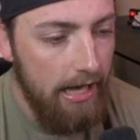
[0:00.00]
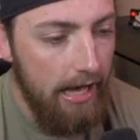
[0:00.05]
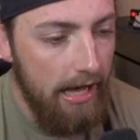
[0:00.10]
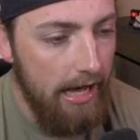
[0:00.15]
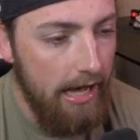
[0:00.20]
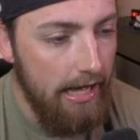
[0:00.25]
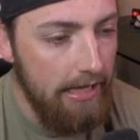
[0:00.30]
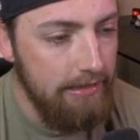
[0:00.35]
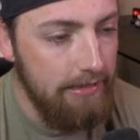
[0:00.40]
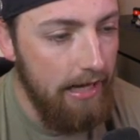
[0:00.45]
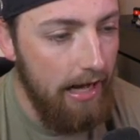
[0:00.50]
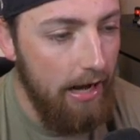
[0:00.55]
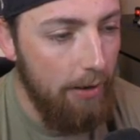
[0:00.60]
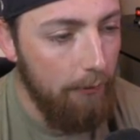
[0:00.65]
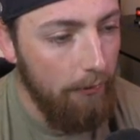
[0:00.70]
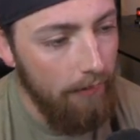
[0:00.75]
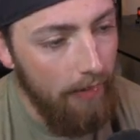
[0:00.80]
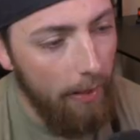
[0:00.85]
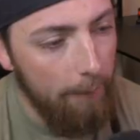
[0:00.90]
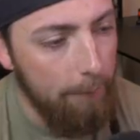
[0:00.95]
And,
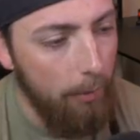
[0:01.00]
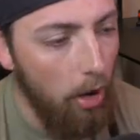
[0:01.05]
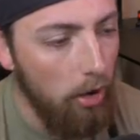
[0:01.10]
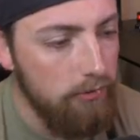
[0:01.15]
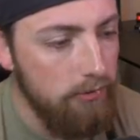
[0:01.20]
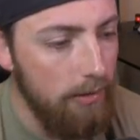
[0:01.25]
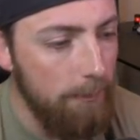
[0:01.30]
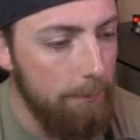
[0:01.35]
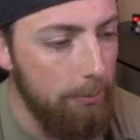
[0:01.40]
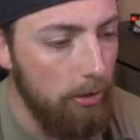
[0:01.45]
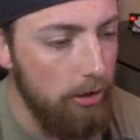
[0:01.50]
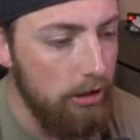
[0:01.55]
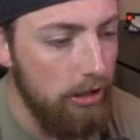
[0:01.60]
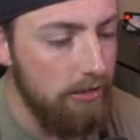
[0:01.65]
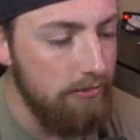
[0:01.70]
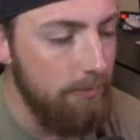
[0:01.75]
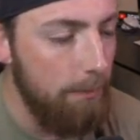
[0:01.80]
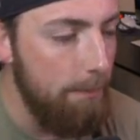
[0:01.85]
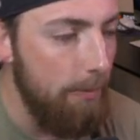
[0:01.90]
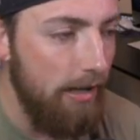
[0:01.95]
well, that ball's hit pretty good.
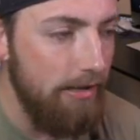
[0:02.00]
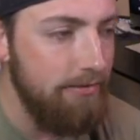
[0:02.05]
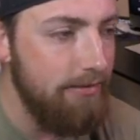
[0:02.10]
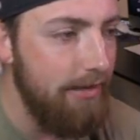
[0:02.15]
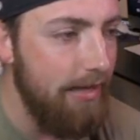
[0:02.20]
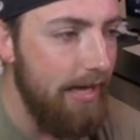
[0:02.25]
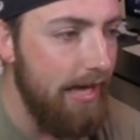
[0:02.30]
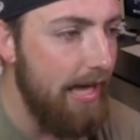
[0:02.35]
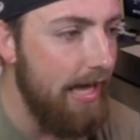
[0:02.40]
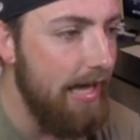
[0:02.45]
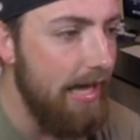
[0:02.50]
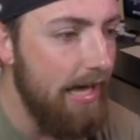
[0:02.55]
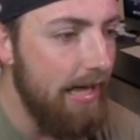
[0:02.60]
It's a base hit.